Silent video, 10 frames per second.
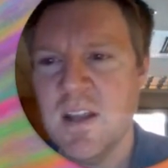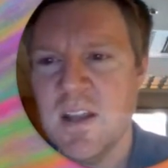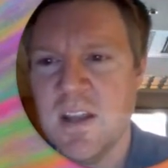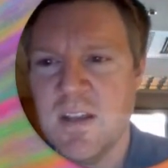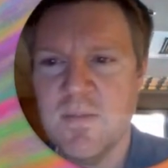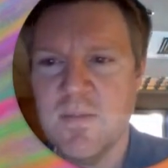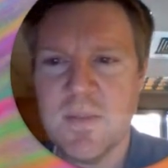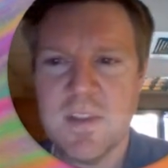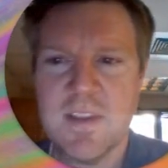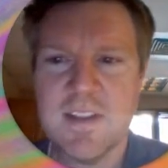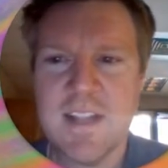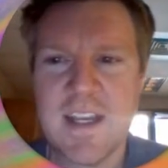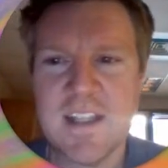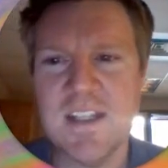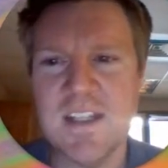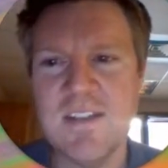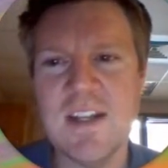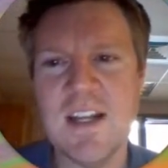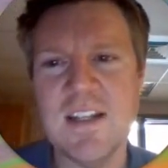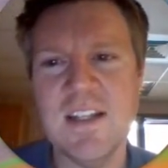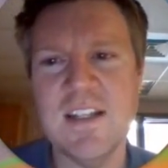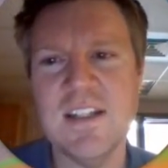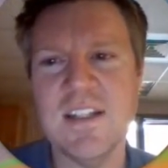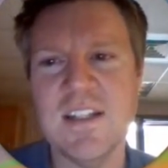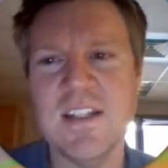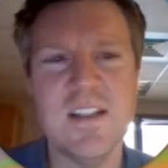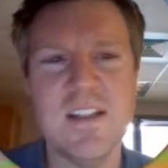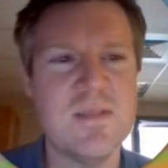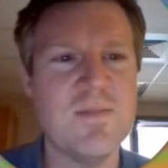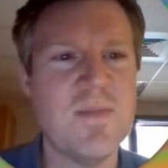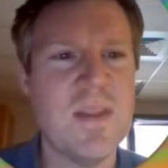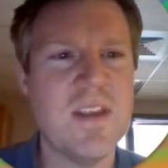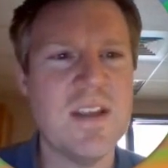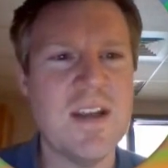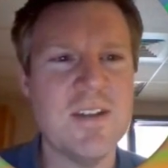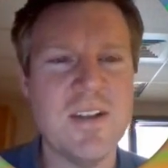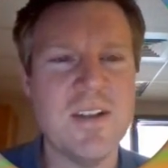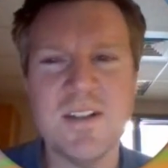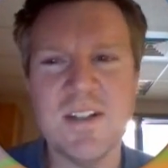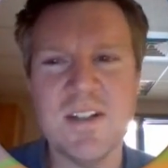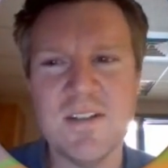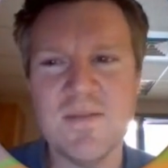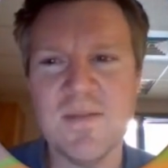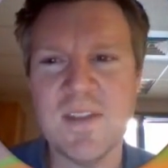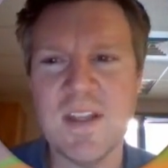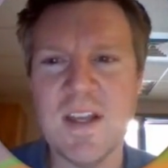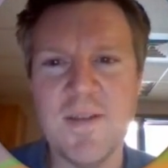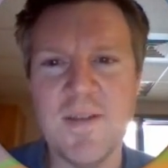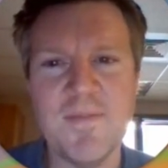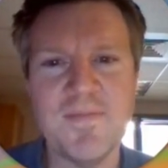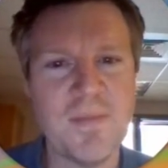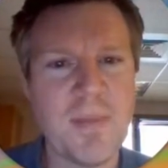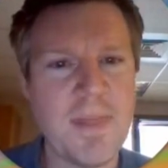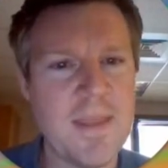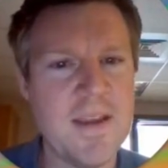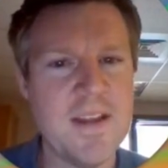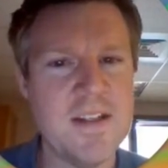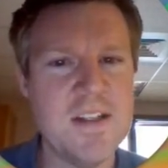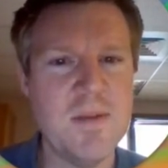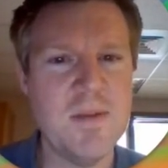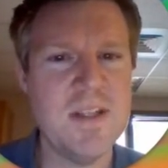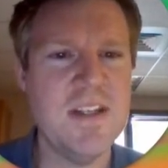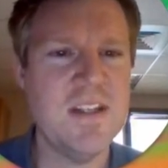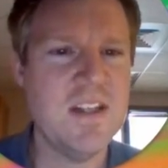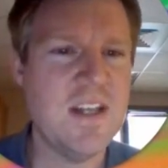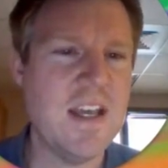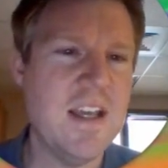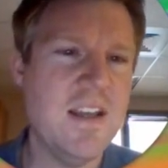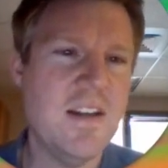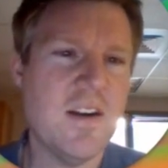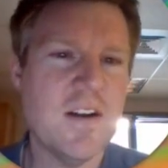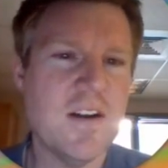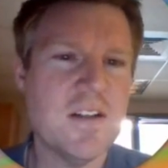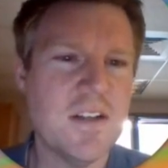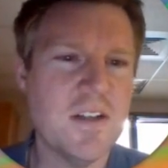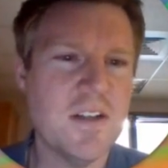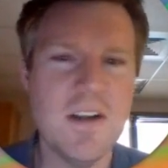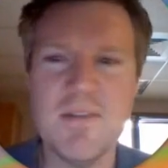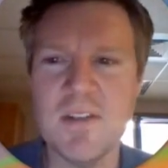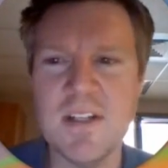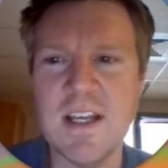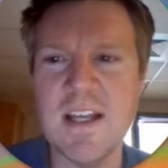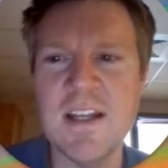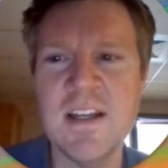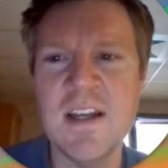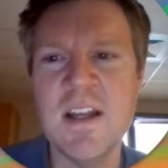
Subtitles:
The legacy of the 1960s counterculture can still be seen today in artists like the Grateful Dead,